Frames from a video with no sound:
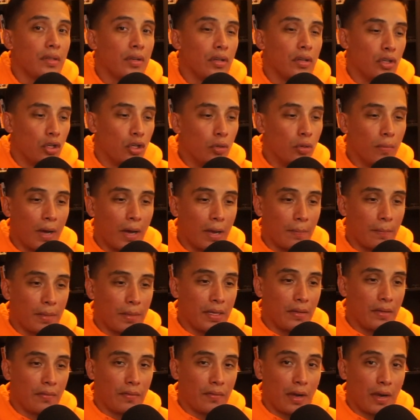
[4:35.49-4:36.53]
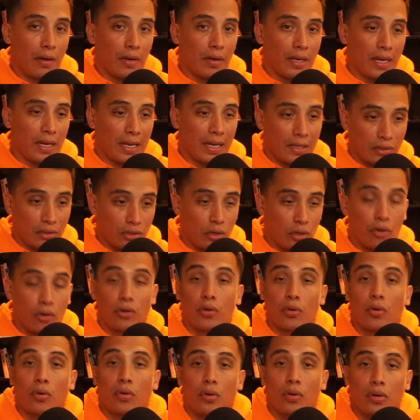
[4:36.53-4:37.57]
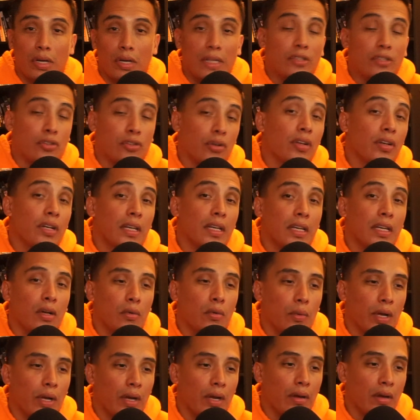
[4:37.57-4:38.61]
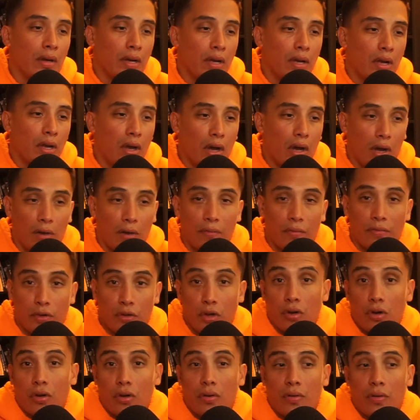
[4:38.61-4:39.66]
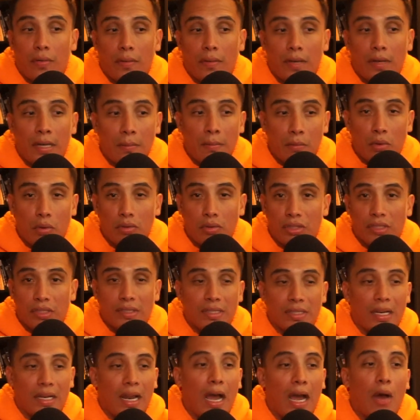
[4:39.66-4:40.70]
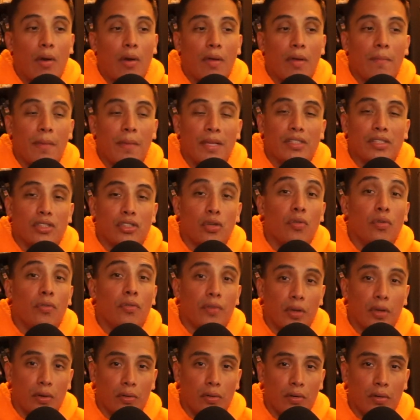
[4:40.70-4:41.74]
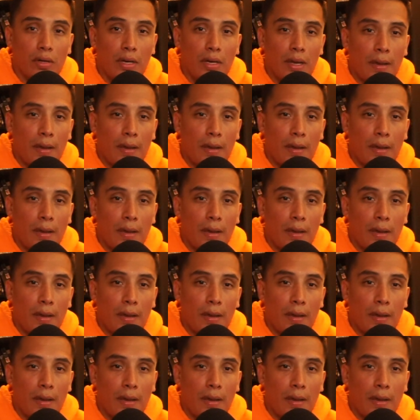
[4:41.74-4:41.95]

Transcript: You might be very internally aware of your emotions and how it makes you feel.